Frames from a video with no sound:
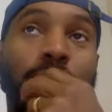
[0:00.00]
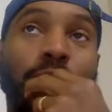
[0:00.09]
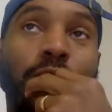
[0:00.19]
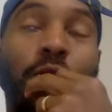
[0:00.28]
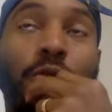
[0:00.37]

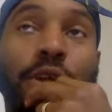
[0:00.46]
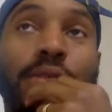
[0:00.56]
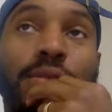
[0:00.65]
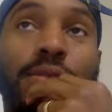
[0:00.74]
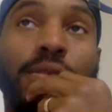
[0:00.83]
the
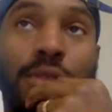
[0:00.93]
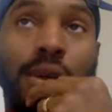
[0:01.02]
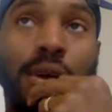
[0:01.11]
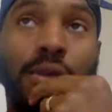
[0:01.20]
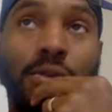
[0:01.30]
craziest
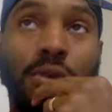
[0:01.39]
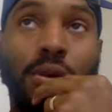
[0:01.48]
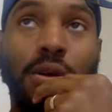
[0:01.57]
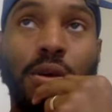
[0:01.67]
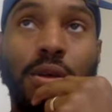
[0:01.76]
thing I saw.
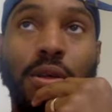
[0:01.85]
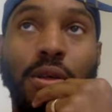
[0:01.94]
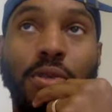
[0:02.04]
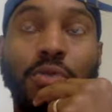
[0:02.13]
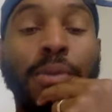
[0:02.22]

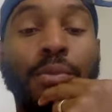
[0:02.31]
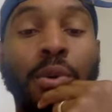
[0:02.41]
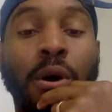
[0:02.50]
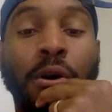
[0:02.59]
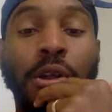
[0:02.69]
Do you remember
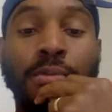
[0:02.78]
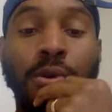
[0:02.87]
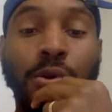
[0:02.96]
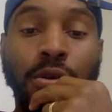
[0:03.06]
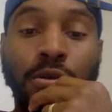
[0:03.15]
when Arnie
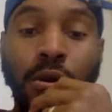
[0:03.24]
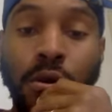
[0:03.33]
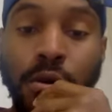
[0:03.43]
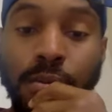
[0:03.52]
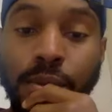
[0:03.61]
broke his
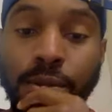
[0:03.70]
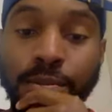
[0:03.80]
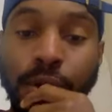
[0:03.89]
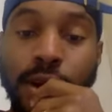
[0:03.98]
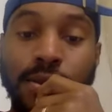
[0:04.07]
arm in
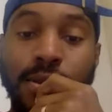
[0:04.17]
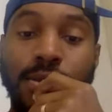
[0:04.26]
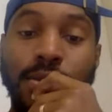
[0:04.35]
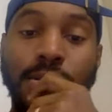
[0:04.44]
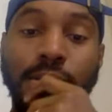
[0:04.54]

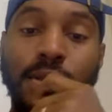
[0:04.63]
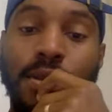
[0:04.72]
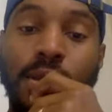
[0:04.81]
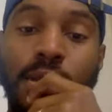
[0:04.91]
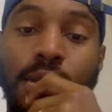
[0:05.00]
practice?
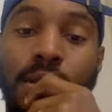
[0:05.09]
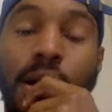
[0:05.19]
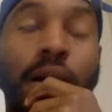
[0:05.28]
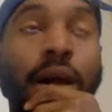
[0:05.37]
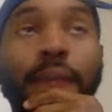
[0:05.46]

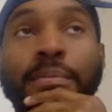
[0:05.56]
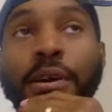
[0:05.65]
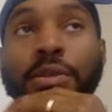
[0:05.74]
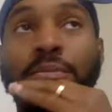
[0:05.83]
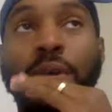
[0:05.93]
God
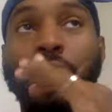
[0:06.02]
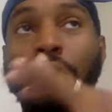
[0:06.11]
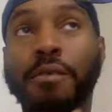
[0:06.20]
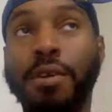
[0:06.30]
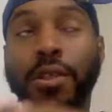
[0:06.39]
bless him.
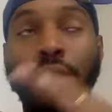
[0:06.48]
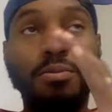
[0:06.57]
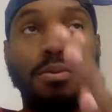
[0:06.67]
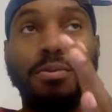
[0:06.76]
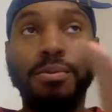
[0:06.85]

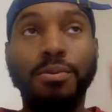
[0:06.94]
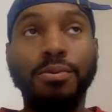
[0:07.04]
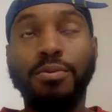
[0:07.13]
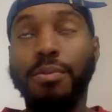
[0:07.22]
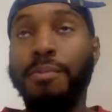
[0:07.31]

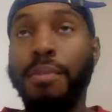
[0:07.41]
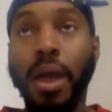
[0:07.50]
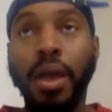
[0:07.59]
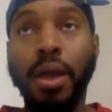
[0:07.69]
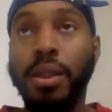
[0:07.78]
It was my
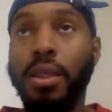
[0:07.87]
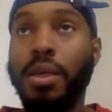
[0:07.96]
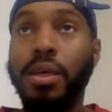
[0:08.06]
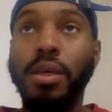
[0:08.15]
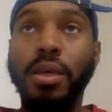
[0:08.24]
man.
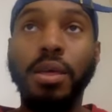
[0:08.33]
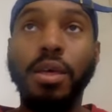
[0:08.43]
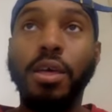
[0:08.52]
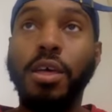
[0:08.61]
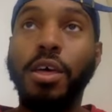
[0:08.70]

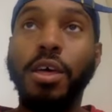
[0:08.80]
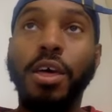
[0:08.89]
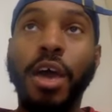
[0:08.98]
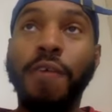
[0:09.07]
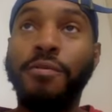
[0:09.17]

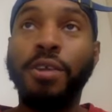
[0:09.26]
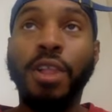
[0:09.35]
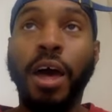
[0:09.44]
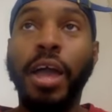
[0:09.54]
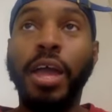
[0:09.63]
It
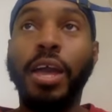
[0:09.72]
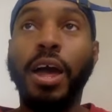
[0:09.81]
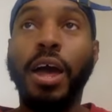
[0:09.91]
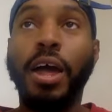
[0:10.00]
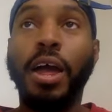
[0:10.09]

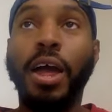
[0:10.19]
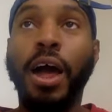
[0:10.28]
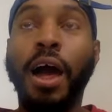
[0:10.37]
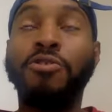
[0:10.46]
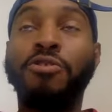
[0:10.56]

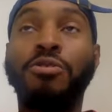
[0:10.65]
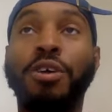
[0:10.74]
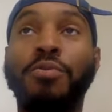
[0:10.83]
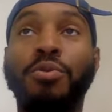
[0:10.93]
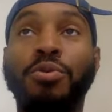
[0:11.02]

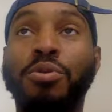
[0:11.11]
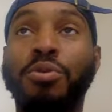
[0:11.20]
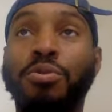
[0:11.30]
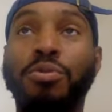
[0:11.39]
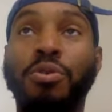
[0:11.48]
was
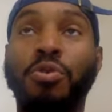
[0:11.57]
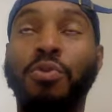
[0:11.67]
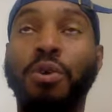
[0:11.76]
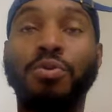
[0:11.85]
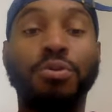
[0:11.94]
the
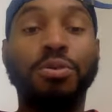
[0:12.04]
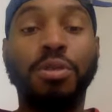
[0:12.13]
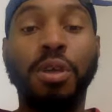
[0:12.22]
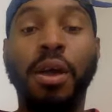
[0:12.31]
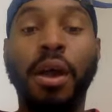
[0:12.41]
grossest
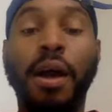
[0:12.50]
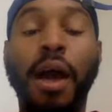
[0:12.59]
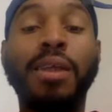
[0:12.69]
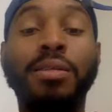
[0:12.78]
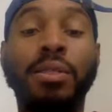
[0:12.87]
thing.
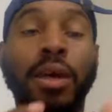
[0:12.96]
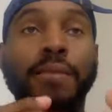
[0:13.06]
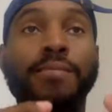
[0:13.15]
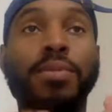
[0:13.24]
I didn't like,